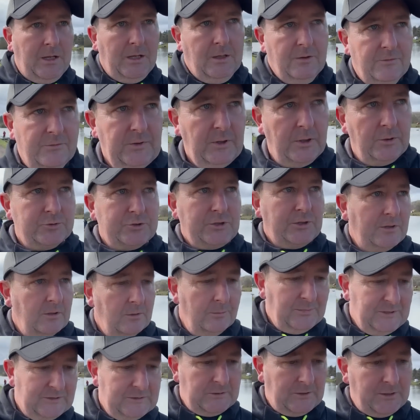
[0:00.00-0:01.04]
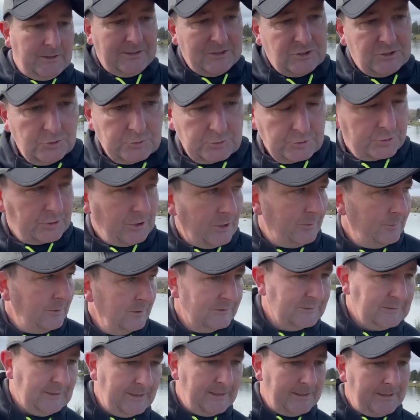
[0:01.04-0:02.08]
for those of you that missed the initial stream,
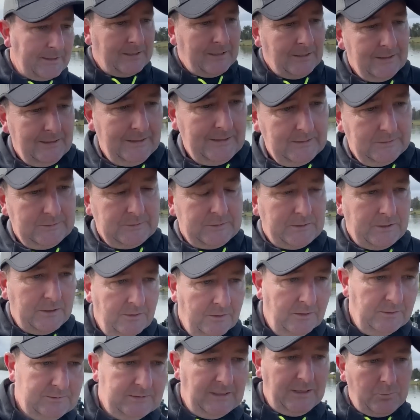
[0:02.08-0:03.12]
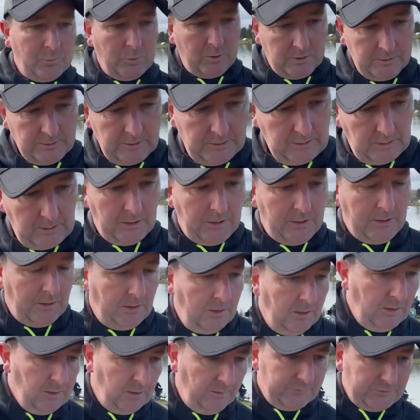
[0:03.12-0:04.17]
today is day one
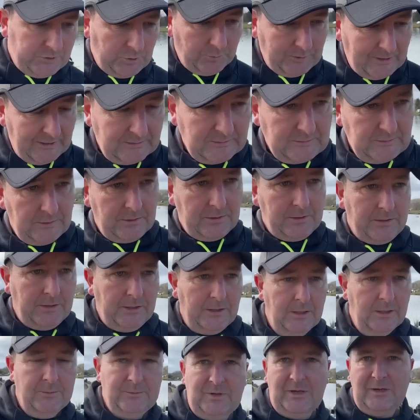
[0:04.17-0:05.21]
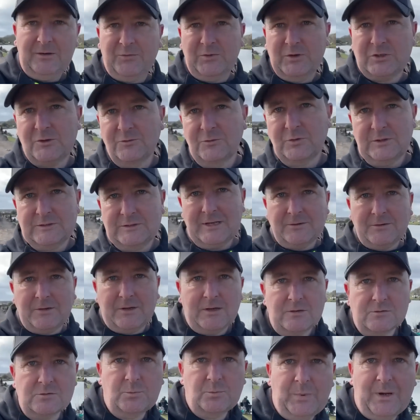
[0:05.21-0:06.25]
of two days. Um, they are fishing for a
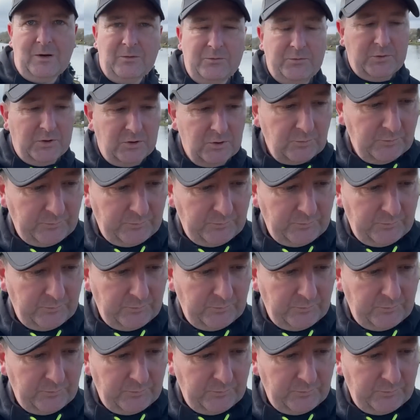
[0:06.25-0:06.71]
£10,000 first,